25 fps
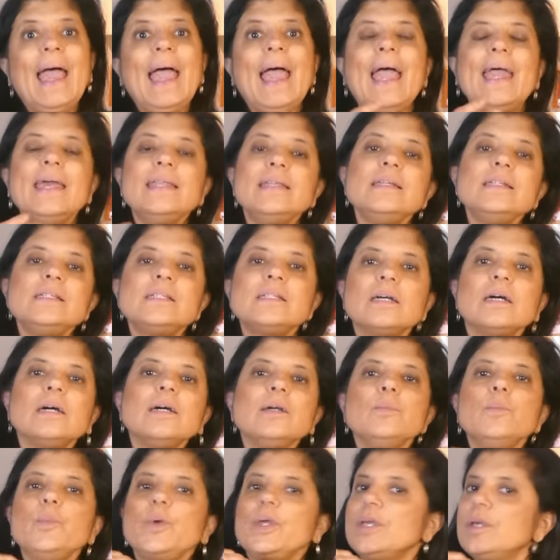
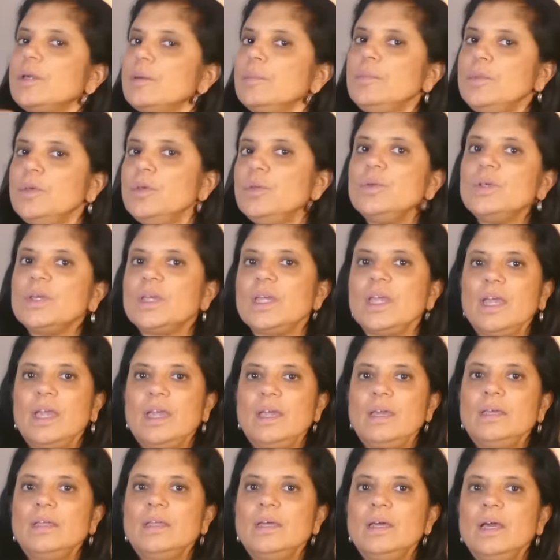Anytime we
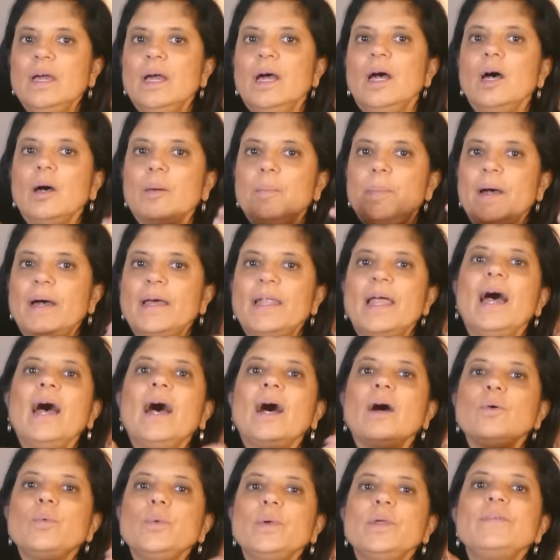communicate about
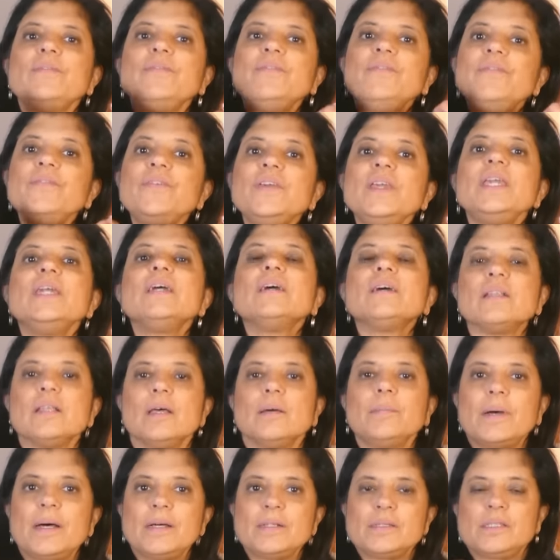how we feel
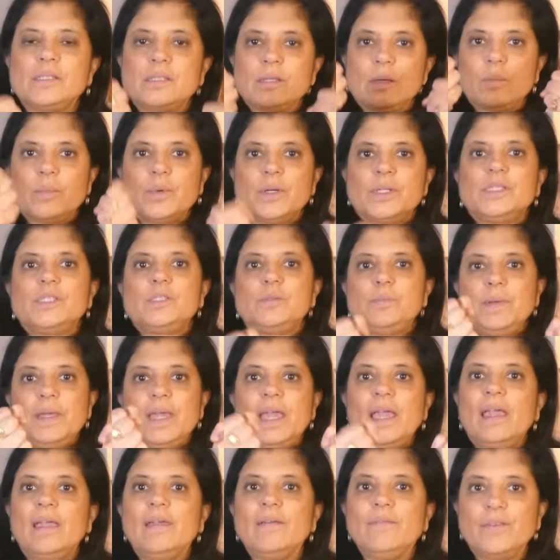about someone's
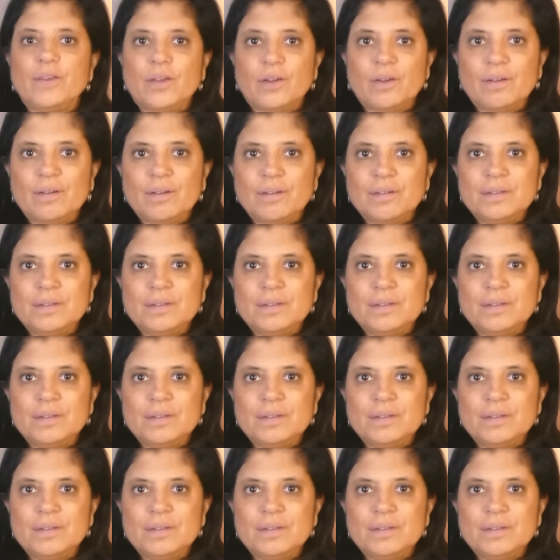behavior.